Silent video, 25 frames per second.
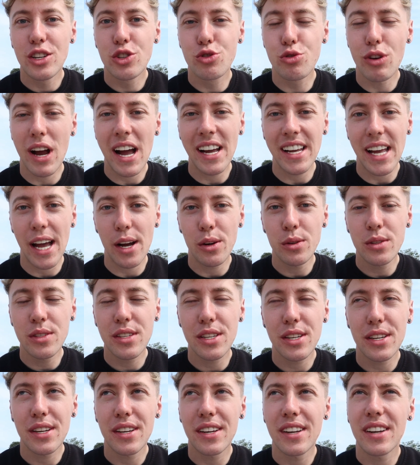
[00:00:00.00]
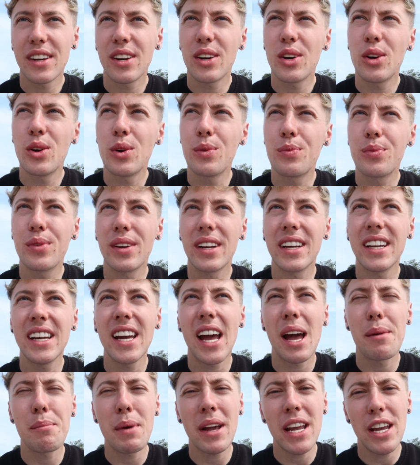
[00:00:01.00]
dry out.
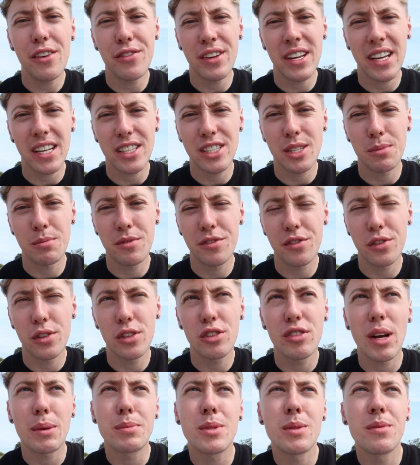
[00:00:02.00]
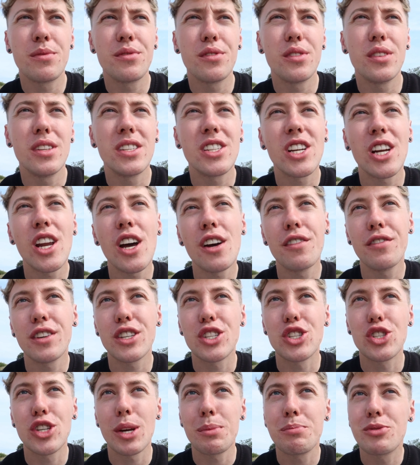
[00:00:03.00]
Hopefully, I might even get some food, grab some food. There's a lot of
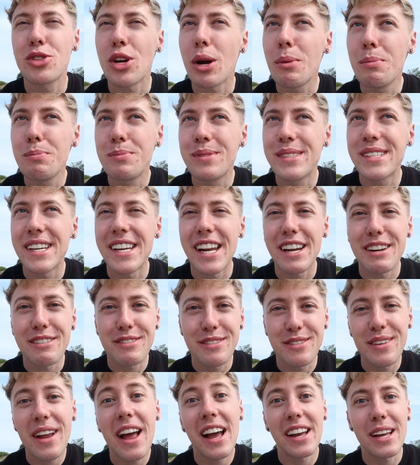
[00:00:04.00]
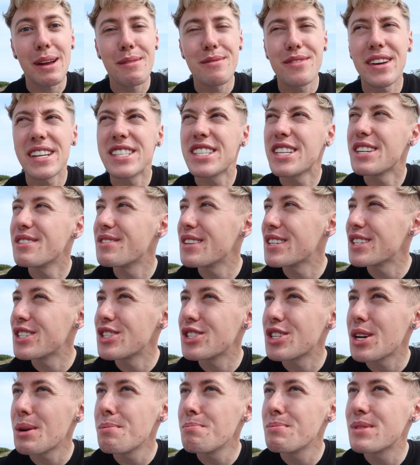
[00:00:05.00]
fish and chip shops, and I am fancying fish
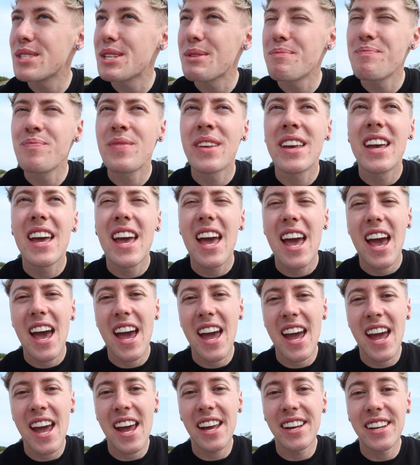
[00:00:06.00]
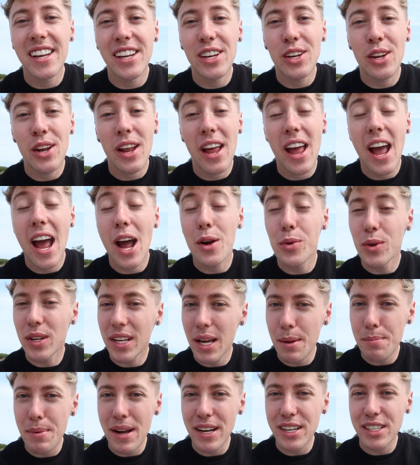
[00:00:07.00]
and chips. And then I will
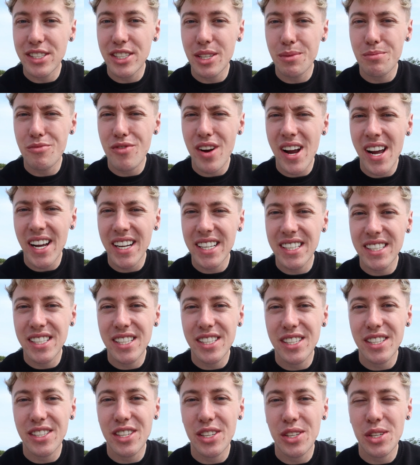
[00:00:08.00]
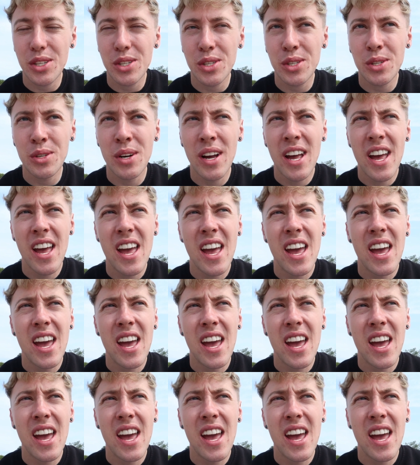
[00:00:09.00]
get back on some rides. So